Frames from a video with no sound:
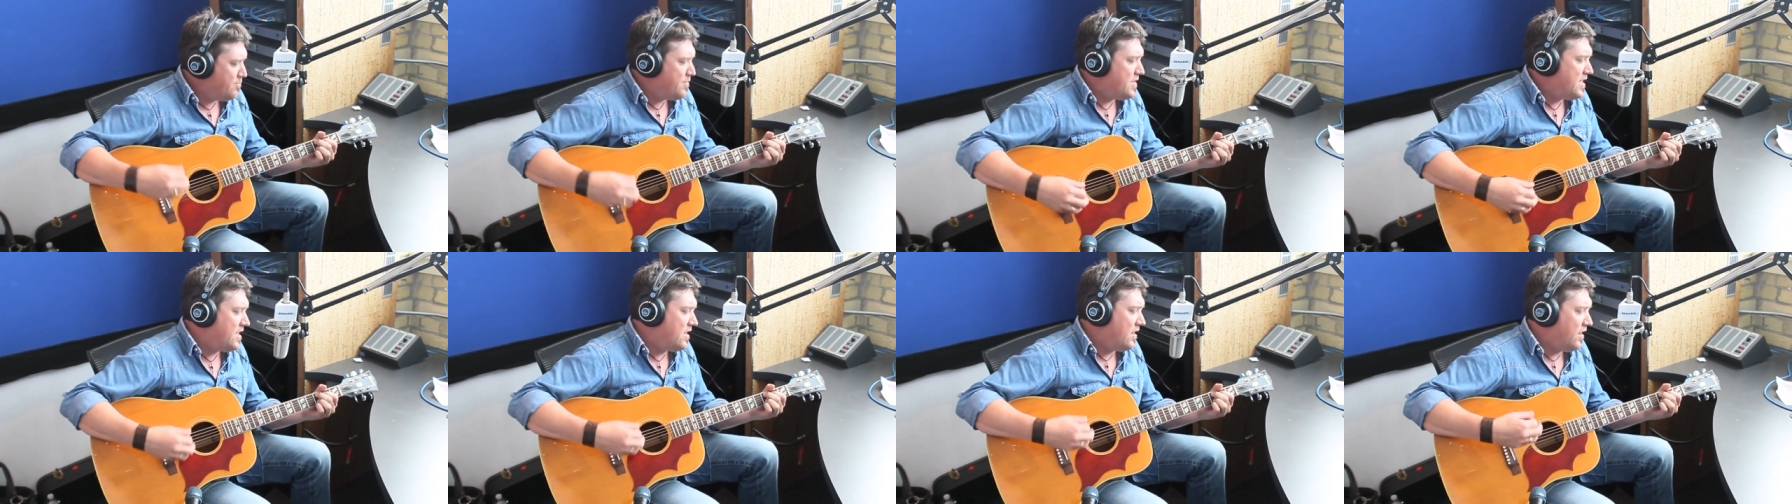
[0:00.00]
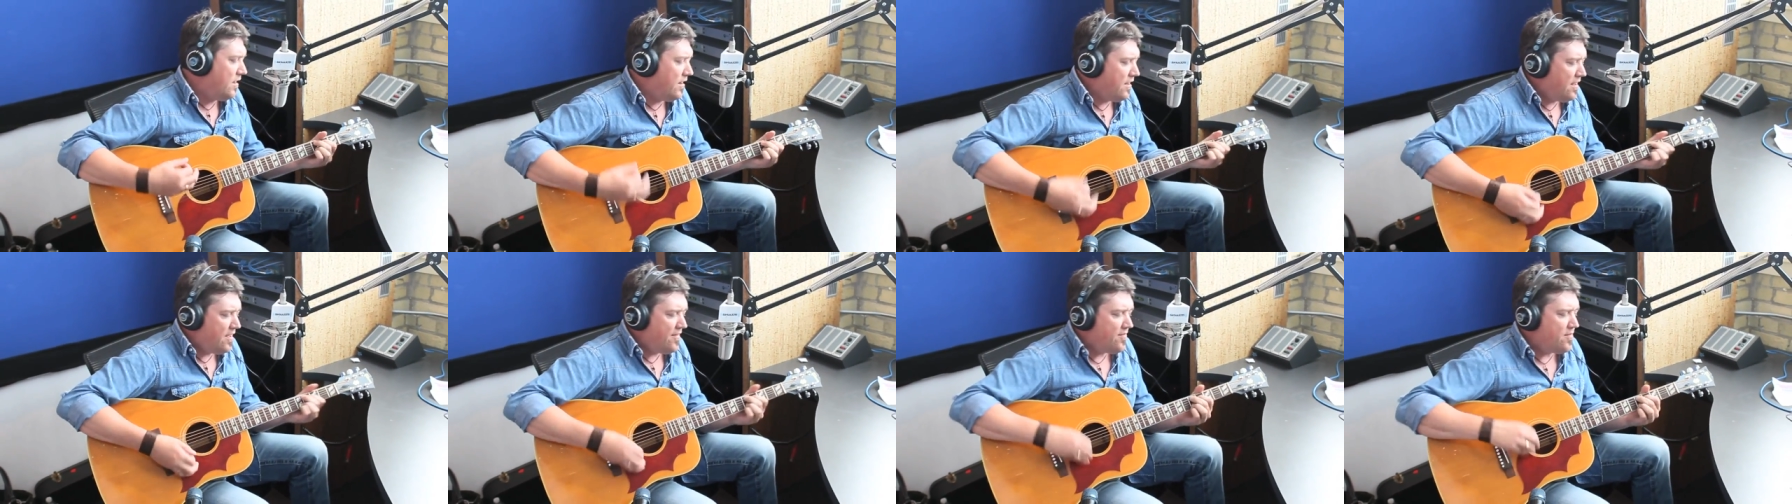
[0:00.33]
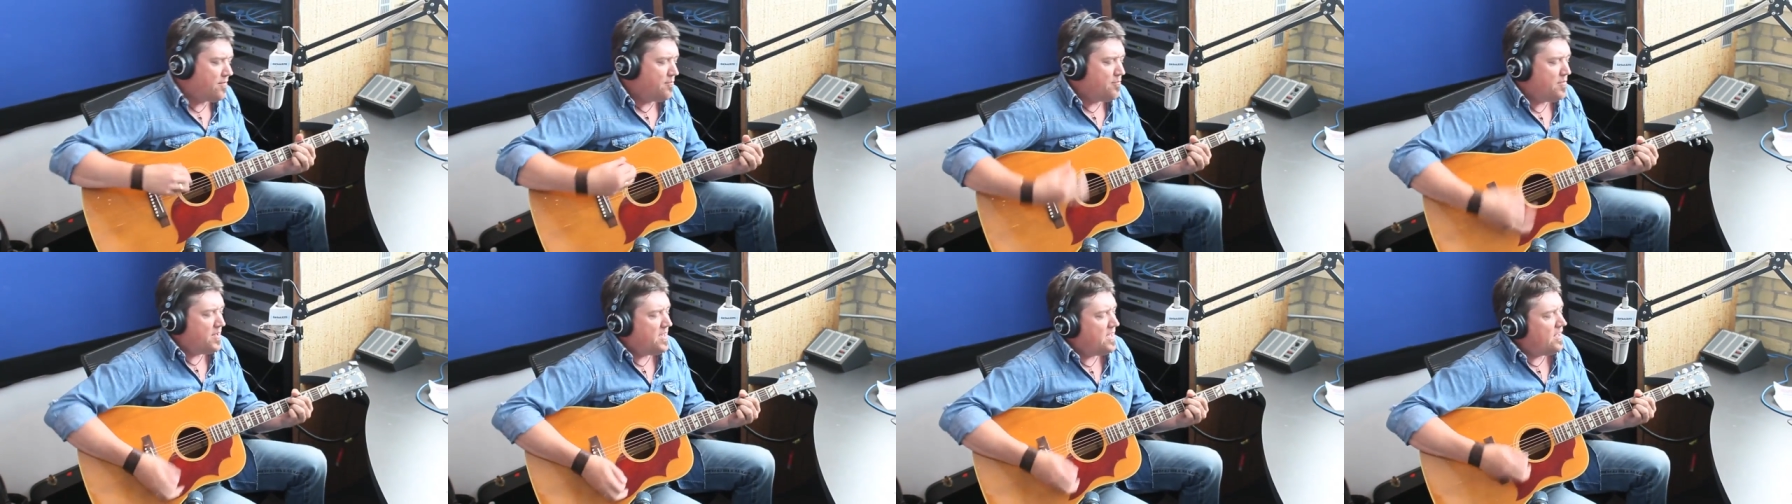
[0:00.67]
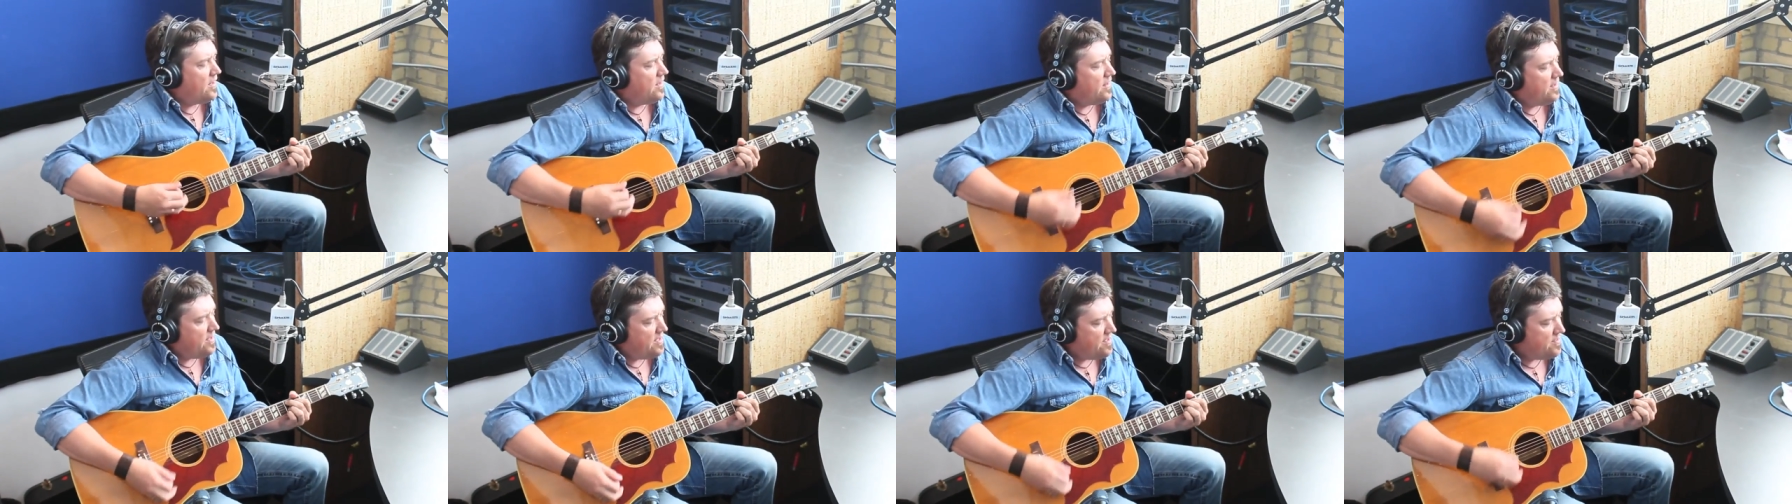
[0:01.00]
middle of the
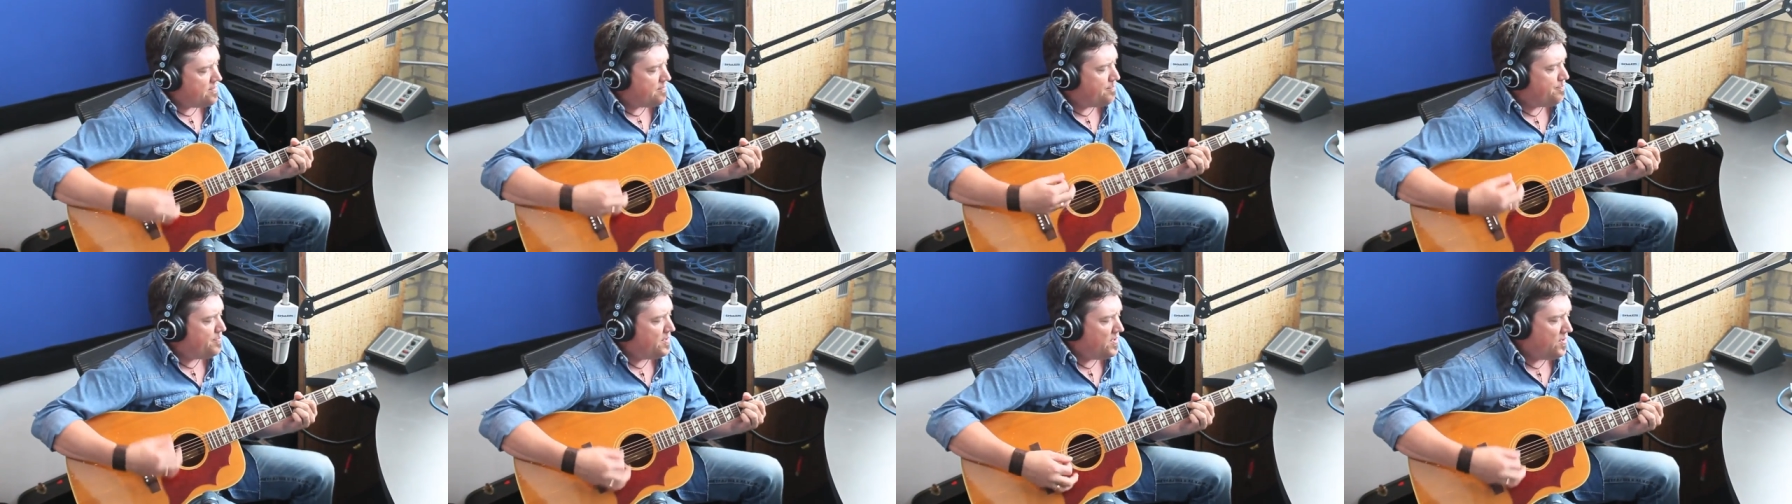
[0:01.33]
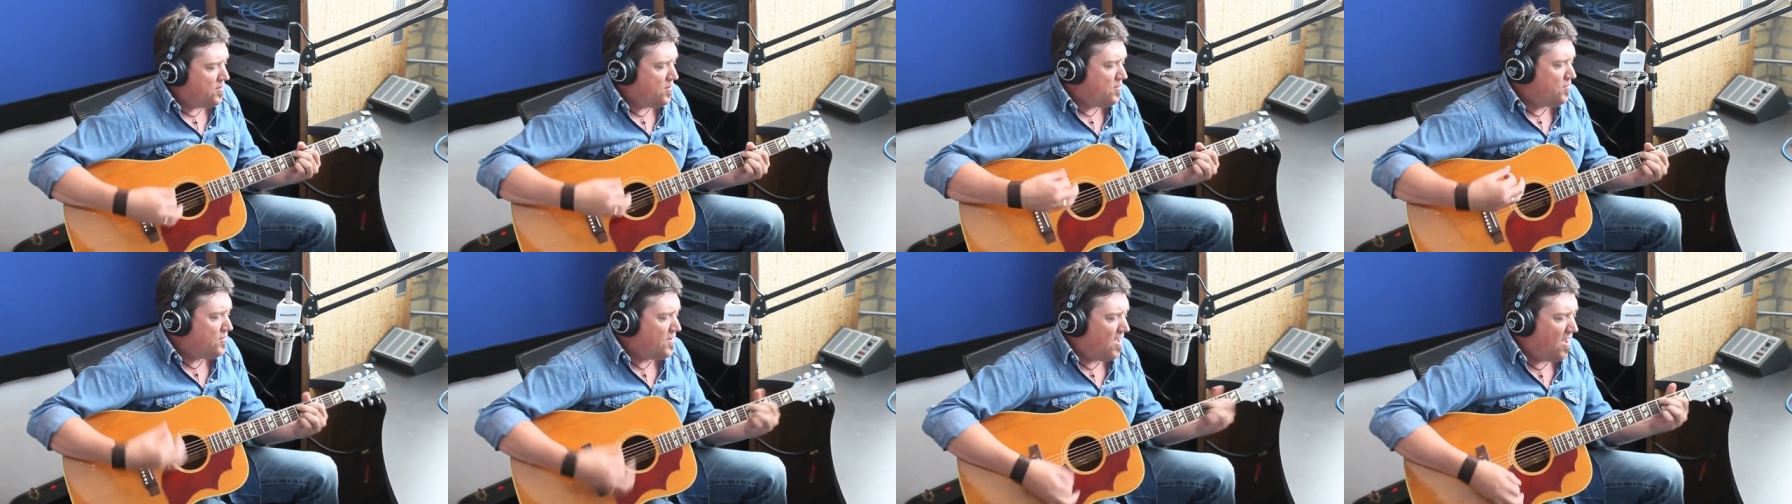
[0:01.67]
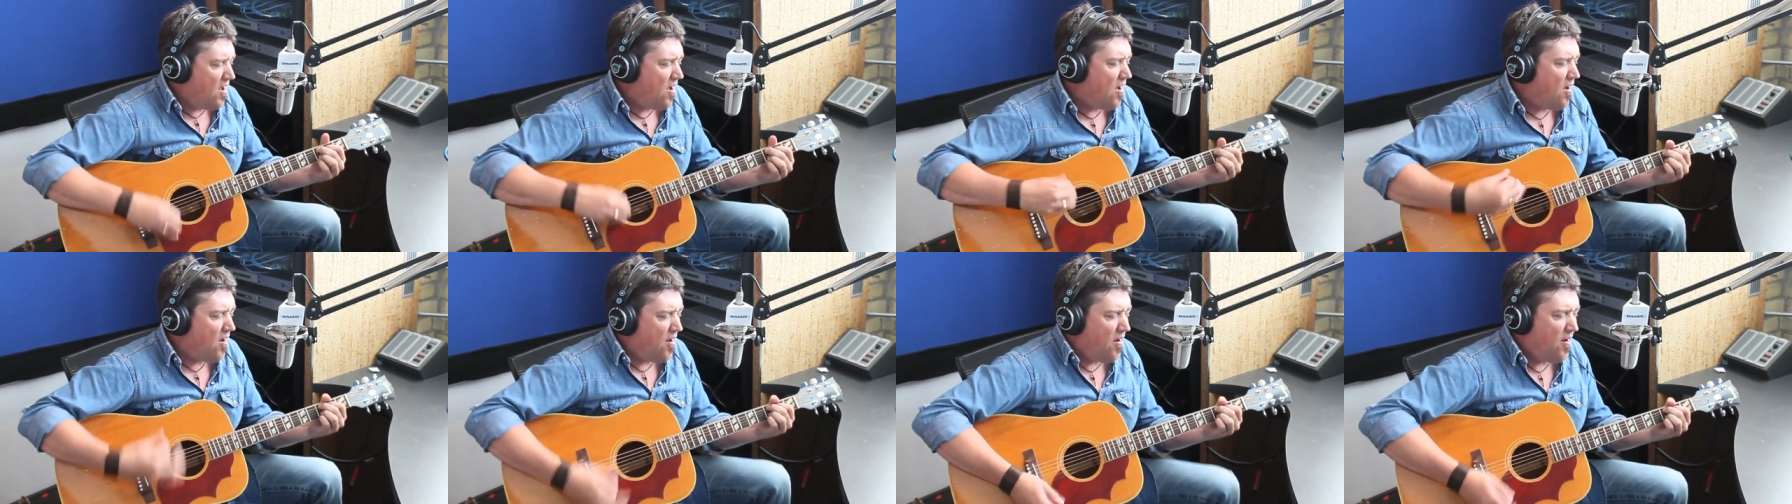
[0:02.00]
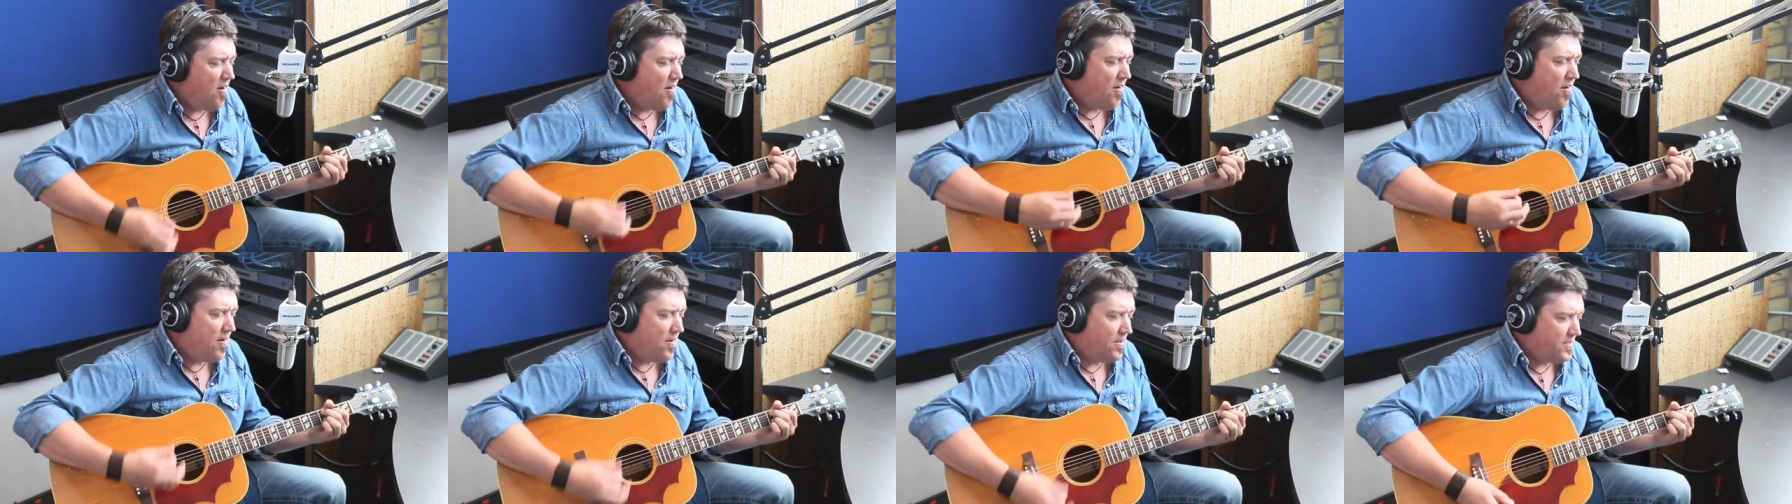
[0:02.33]
middle of the
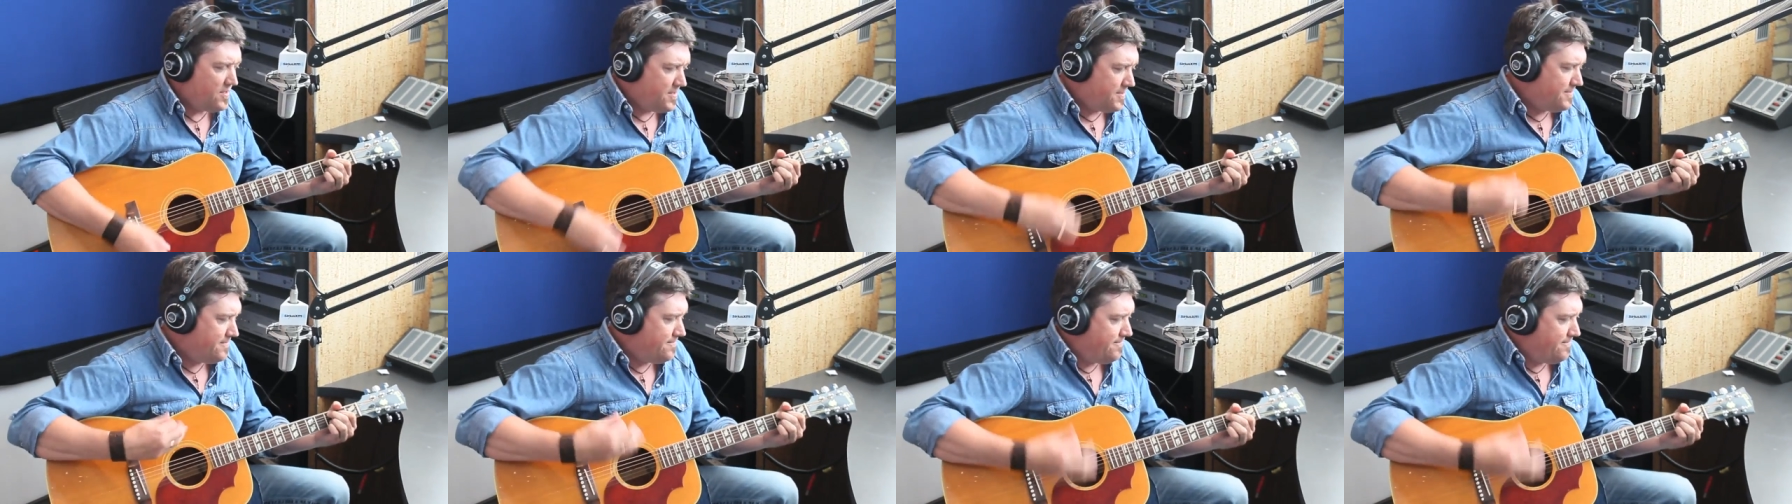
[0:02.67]
boondocks.